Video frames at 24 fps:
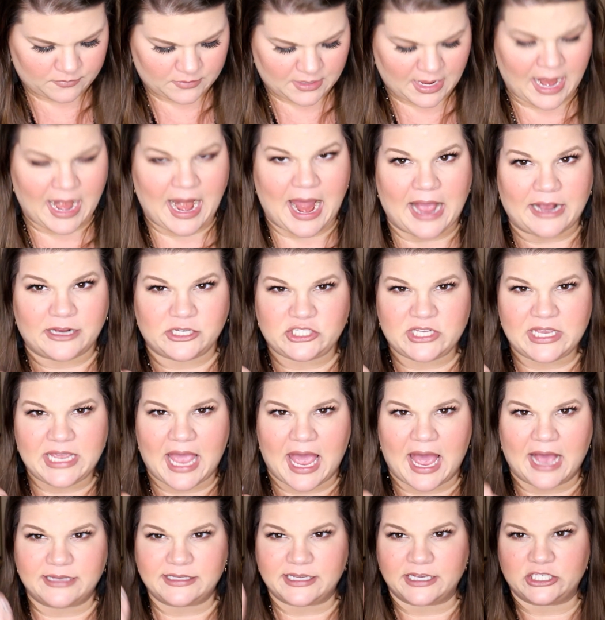It actually
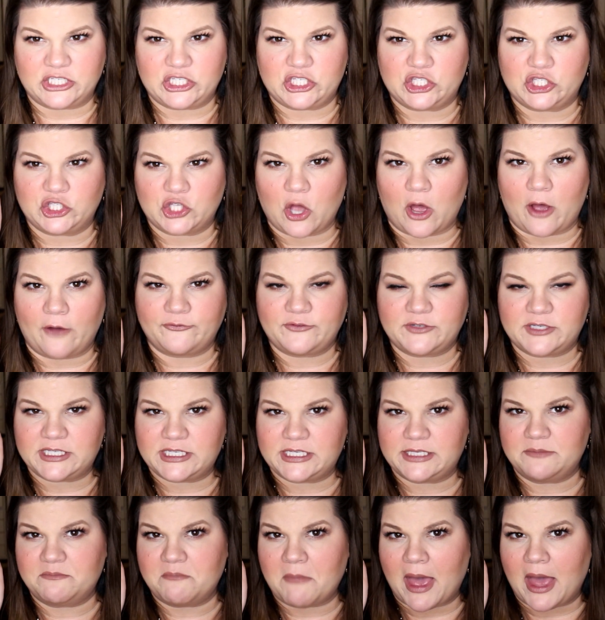has a soft
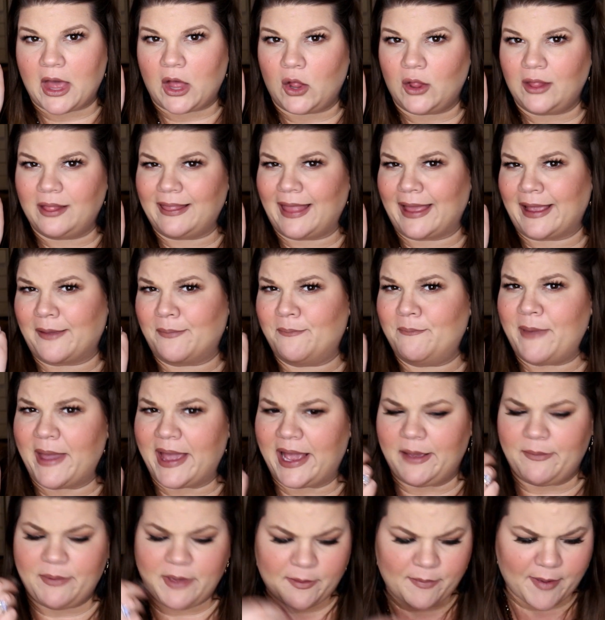smell like
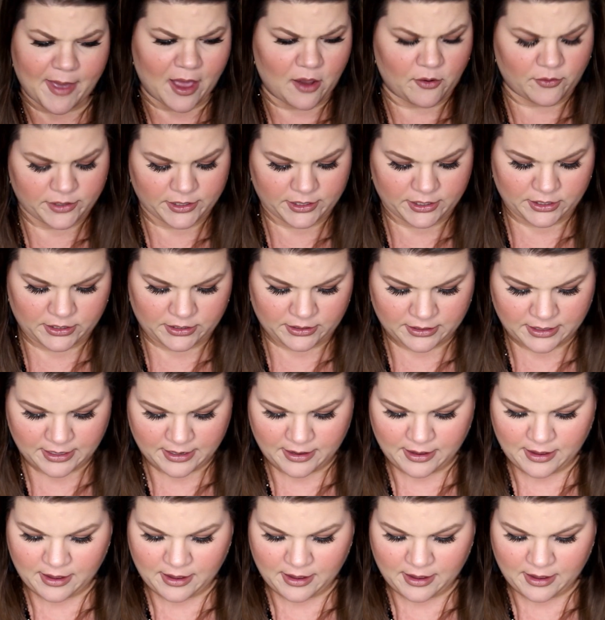baby powder.